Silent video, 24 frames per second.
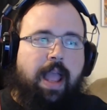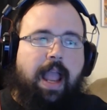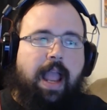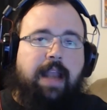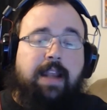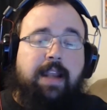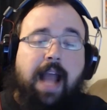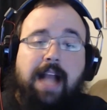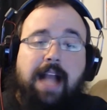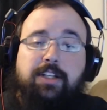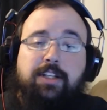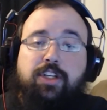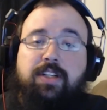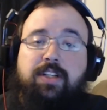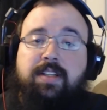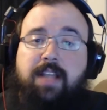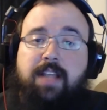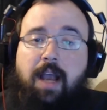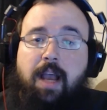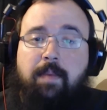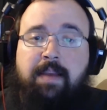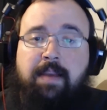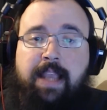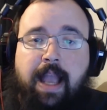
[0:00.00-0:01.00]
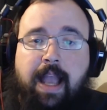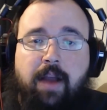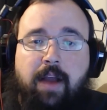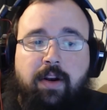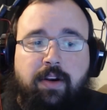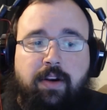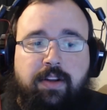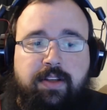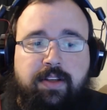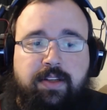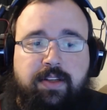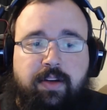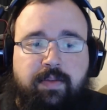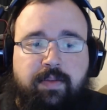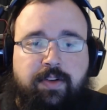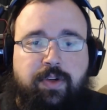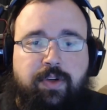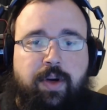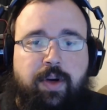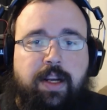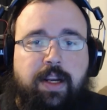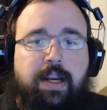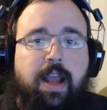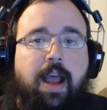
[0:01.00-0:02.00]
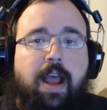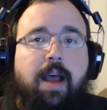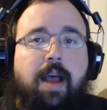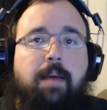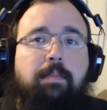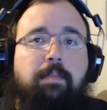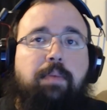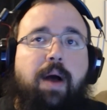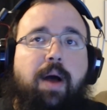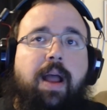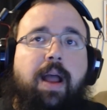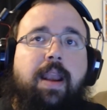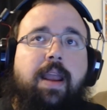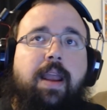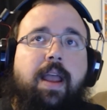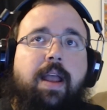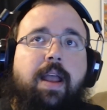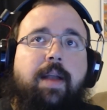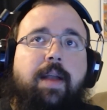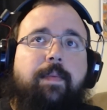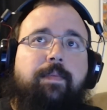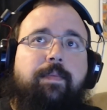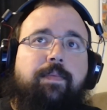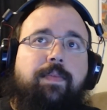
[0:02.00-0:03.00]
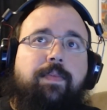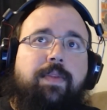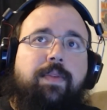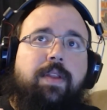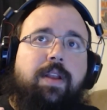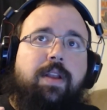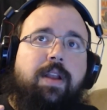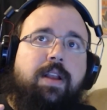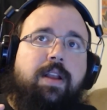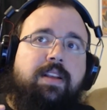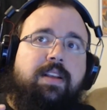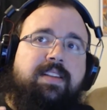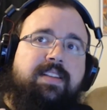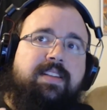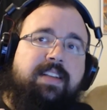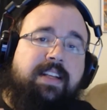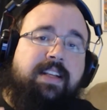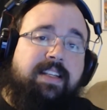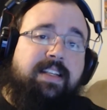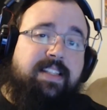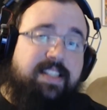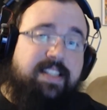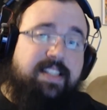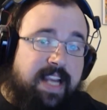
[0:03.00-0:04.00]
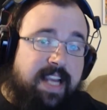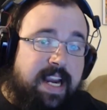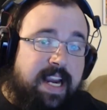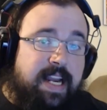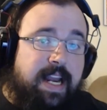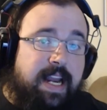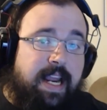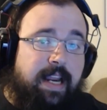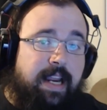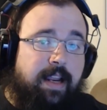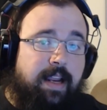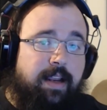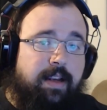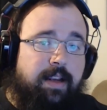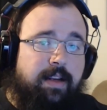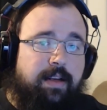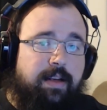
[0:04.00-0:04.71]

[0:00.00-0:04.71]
and not just coming out on the silver screen, but succeeding